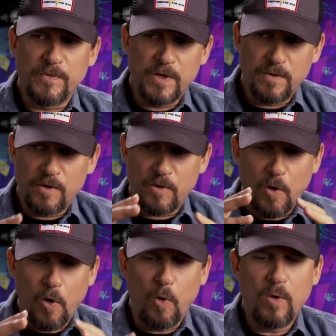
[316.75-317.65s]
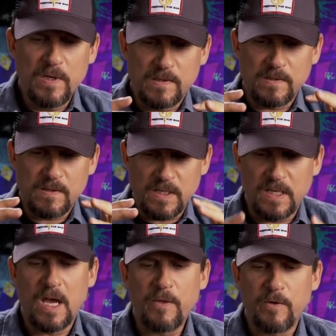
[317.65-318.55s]
They're always
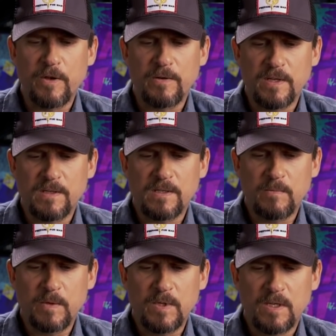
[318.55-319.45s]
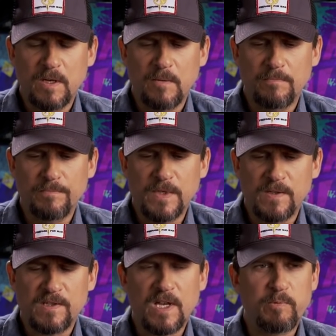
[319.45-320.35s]
together. They seem to become
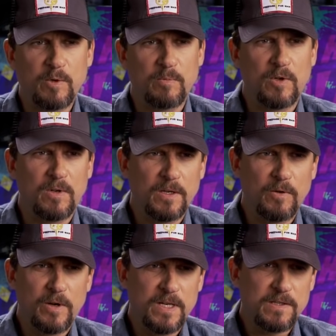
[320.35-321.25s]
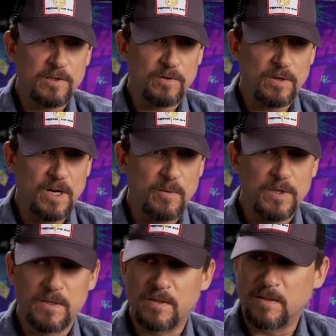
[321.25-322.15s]
inseparable. I go on
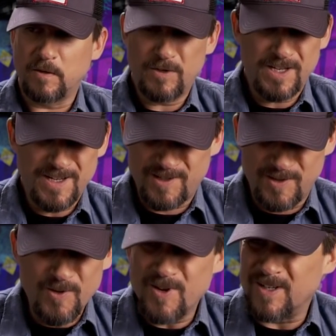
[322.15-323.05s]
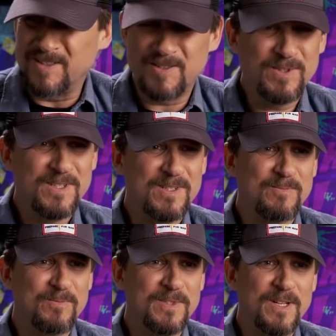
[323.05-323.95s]
Instagram and like, what are you guys doing? What's
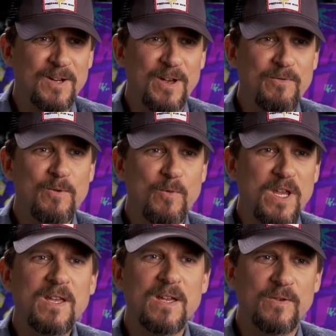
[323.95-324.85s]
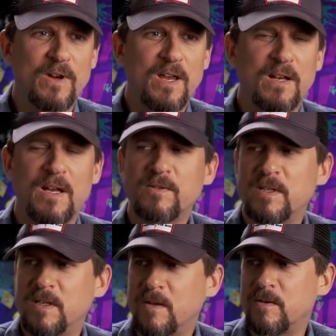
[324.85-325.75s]
this? You know, every weekend they're hanging out
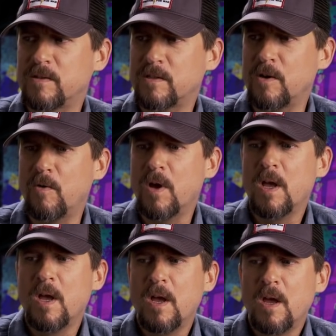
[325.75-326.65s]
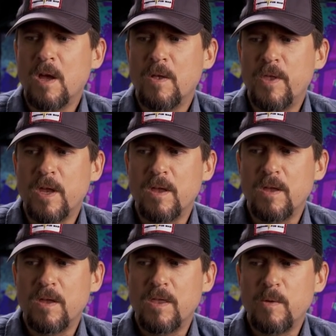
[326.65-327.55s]
together. So
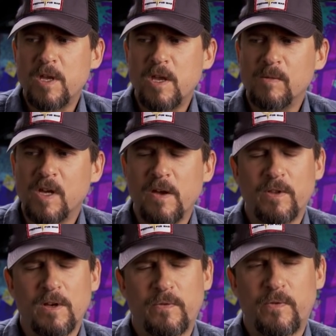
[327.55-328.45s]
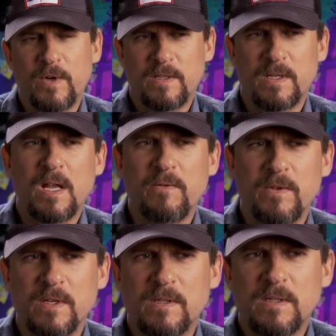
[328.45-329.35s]
they became lifelong friends out
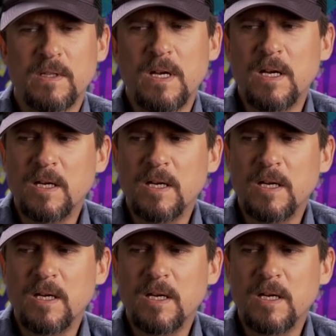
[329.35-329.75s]
of this.